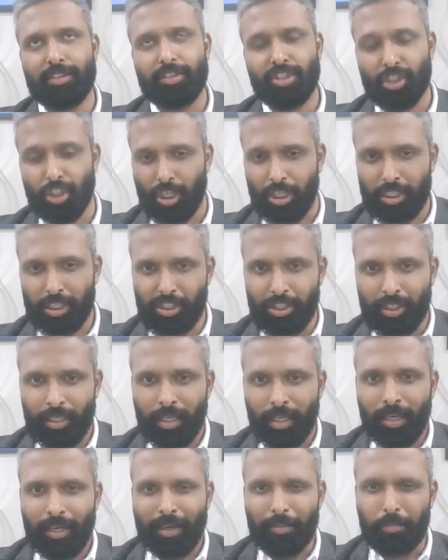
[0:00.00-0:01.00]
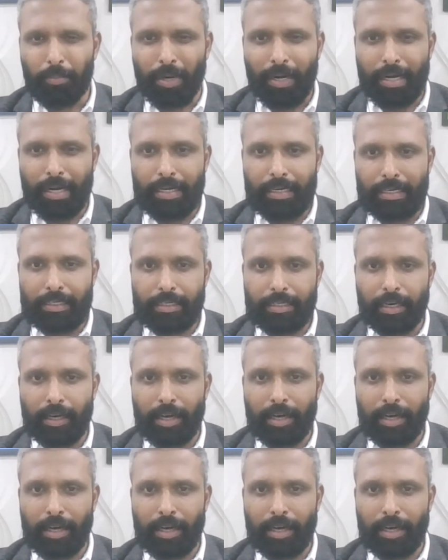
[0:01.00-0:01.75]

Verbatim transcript: search but uh,